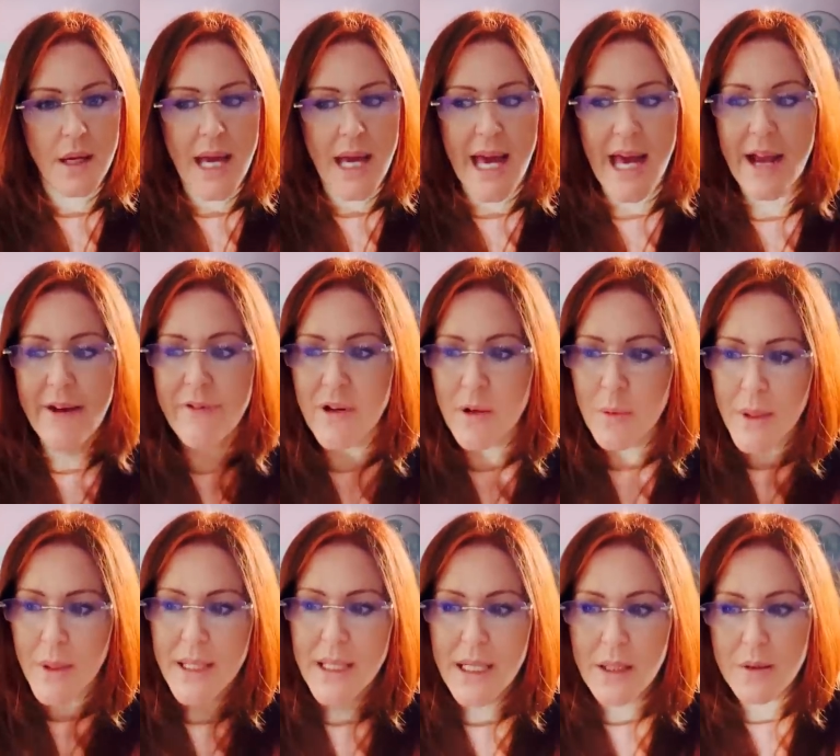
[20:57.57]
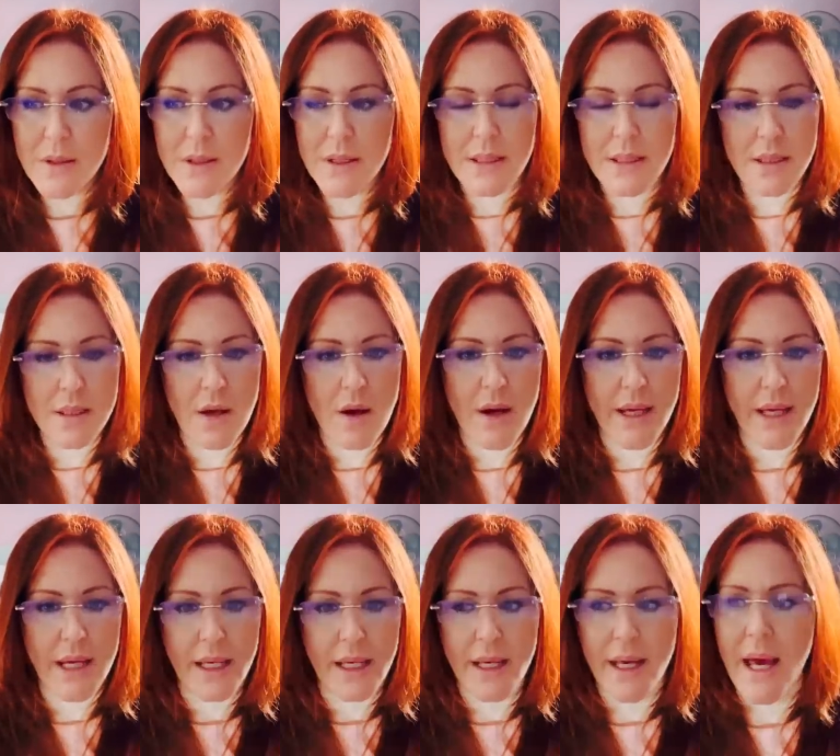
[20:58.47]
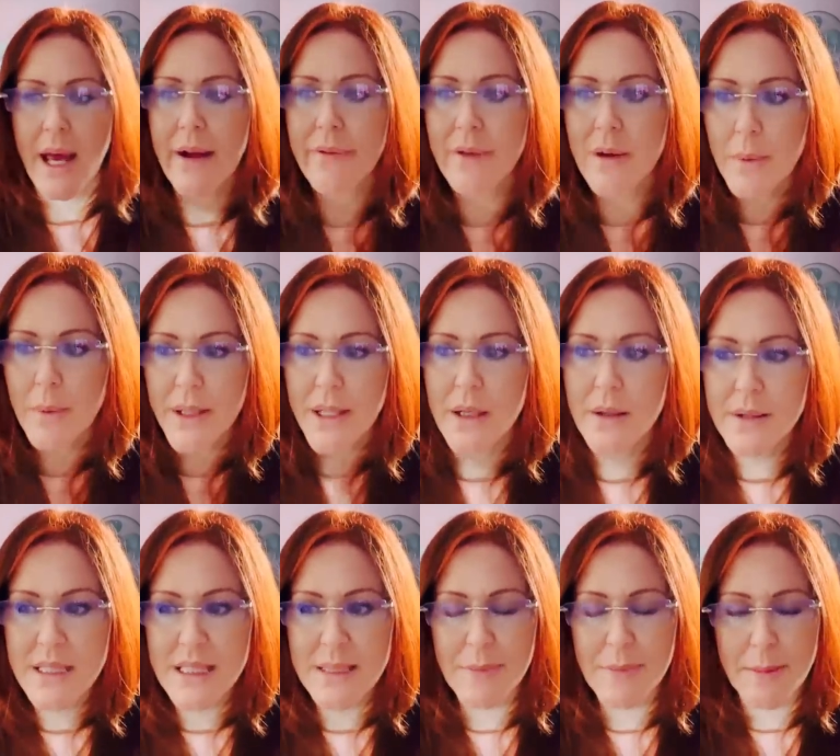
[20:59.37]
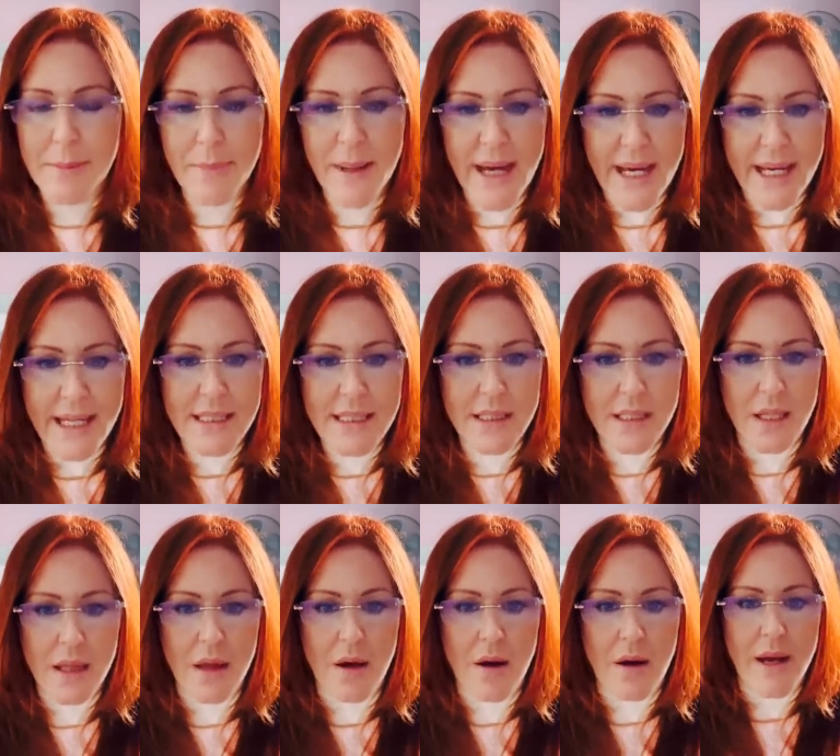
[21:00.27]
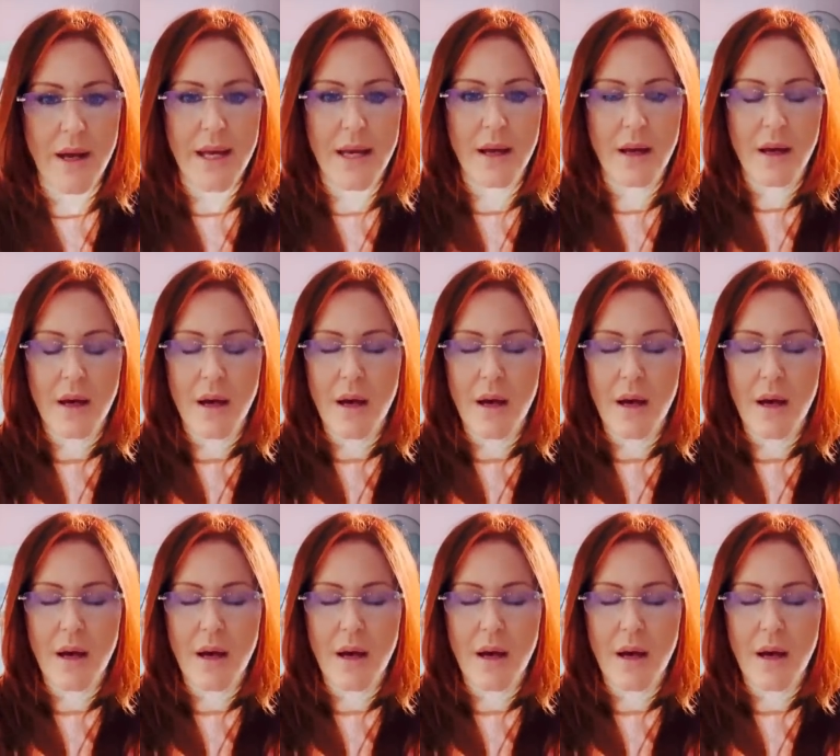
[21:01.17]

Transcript: Everyone else is lying. Everyone else has been paid to lie.